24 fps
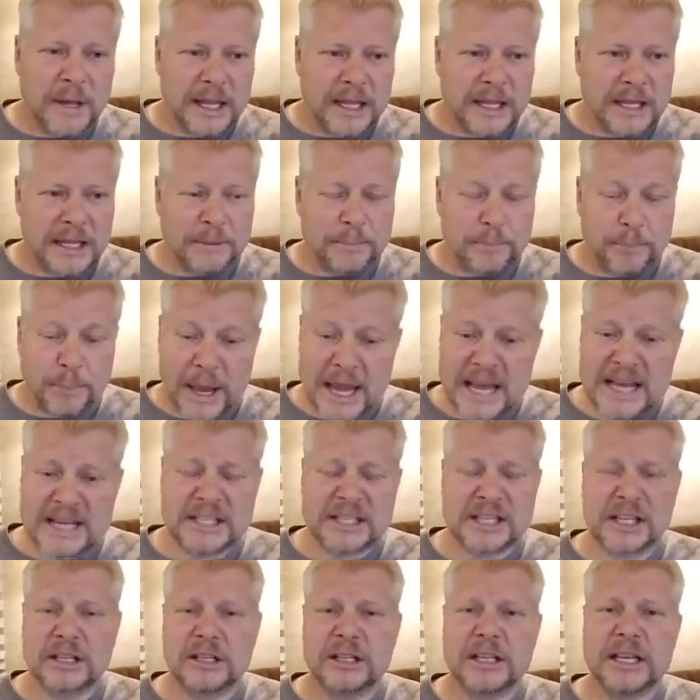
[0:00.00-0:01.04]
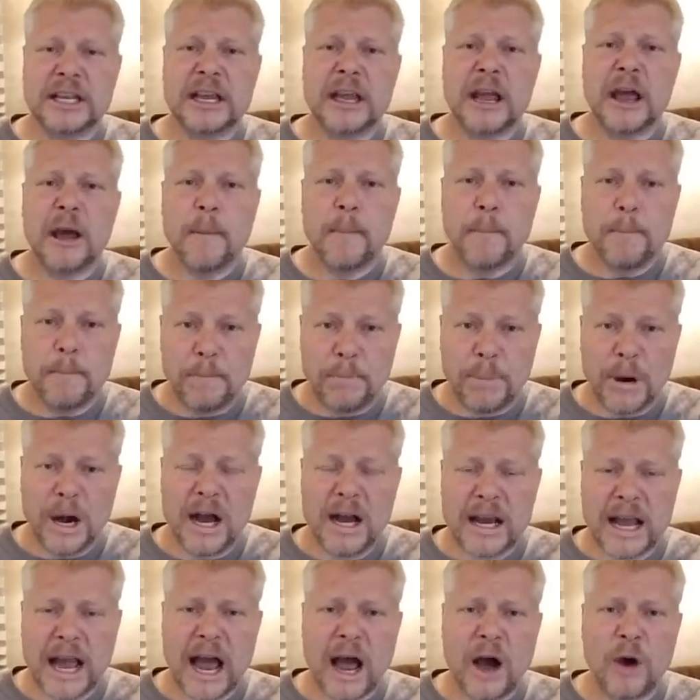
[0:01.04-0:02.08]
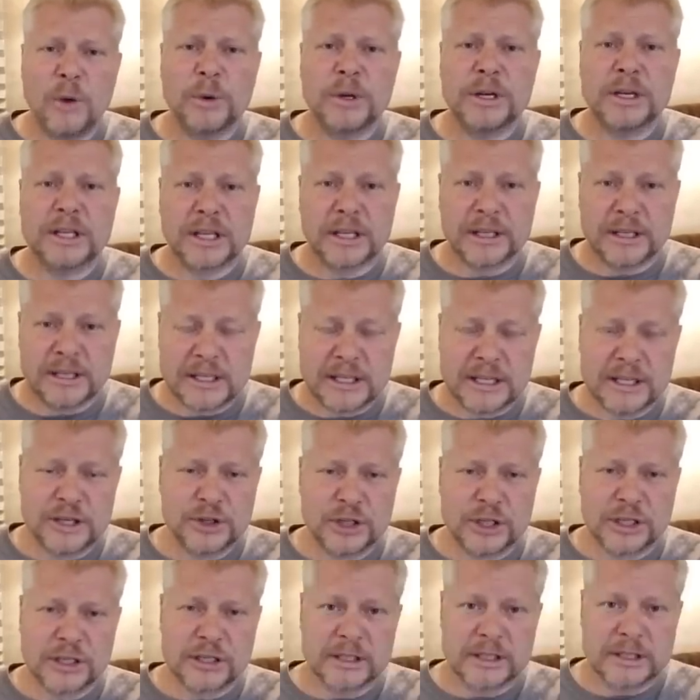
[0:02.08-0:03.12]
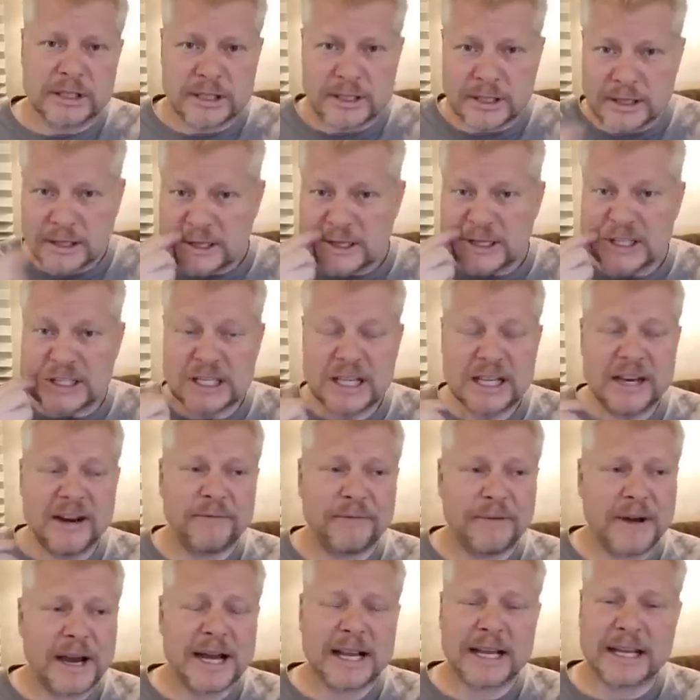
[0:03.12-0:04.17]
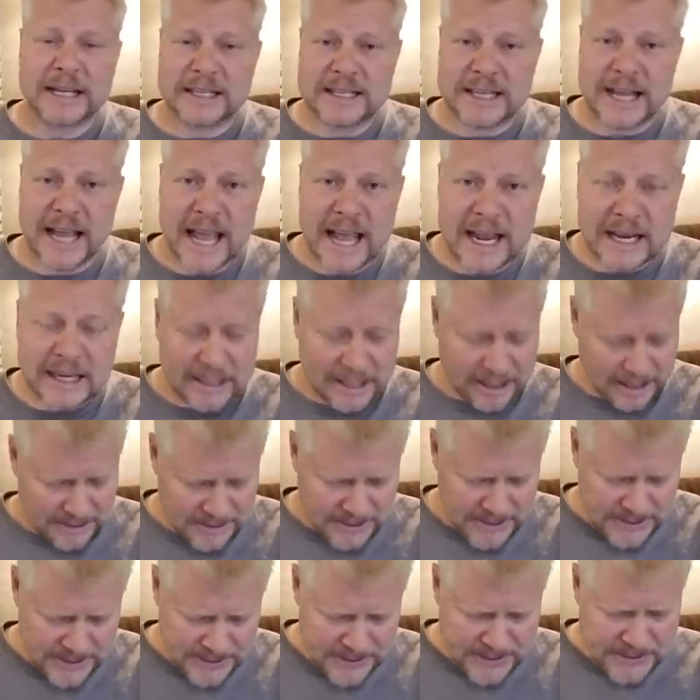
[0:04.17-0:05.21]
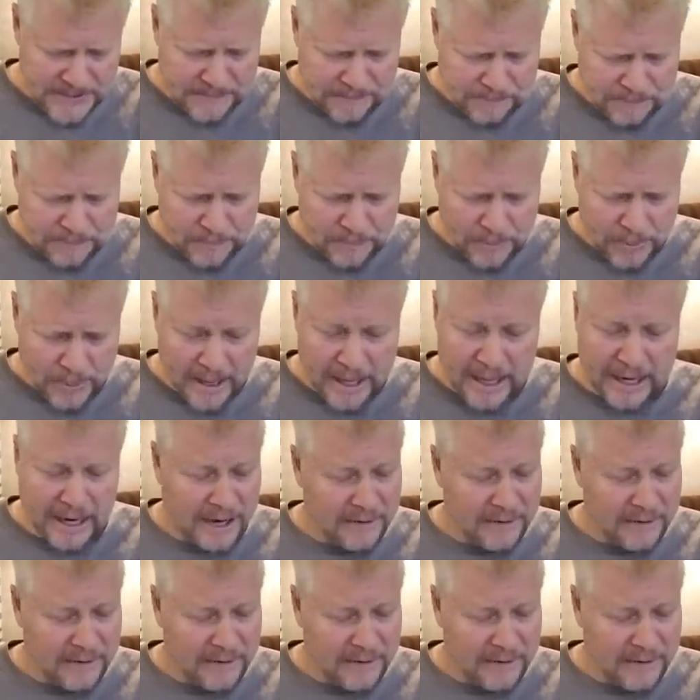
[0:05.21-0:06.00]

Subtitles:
in basically bug out conditions. He's in a fucking tent. And